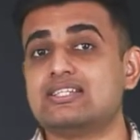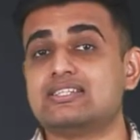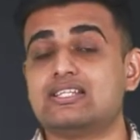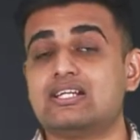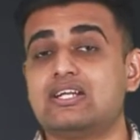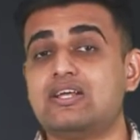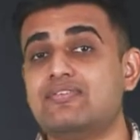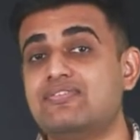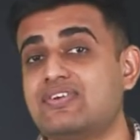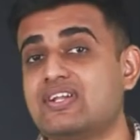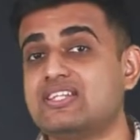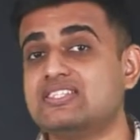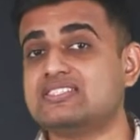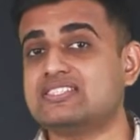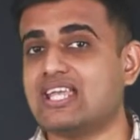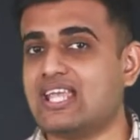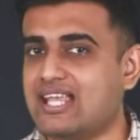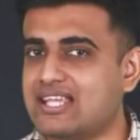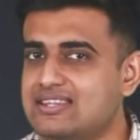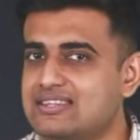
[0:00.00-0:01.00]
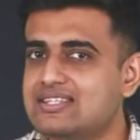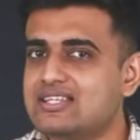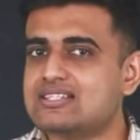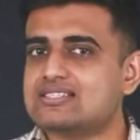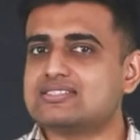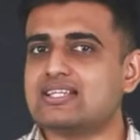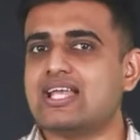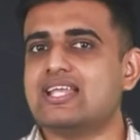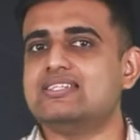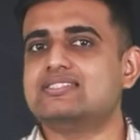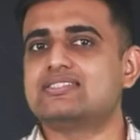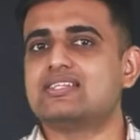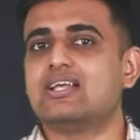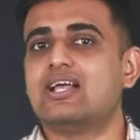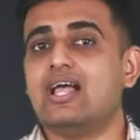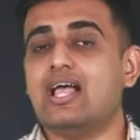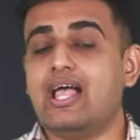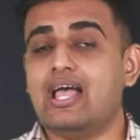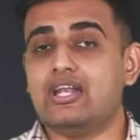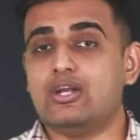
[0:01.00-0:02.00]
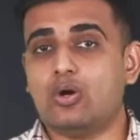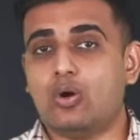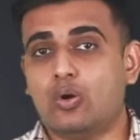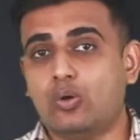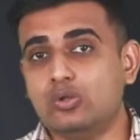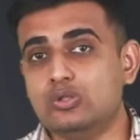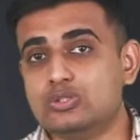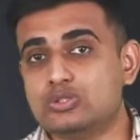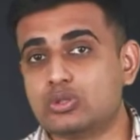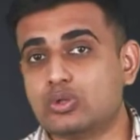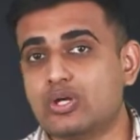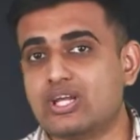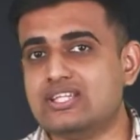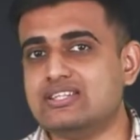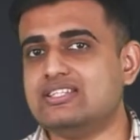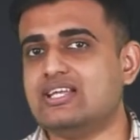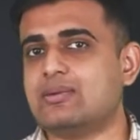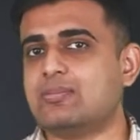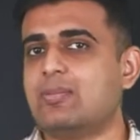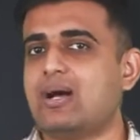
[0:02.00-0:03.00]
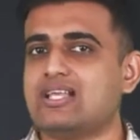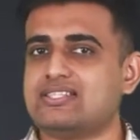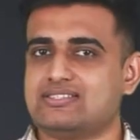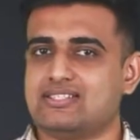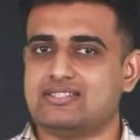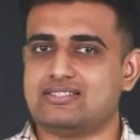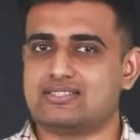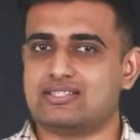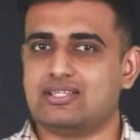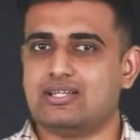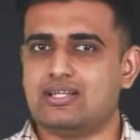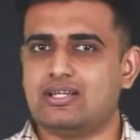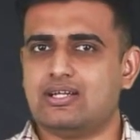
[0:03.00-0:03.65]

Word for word: the difference in their size and also in their masses.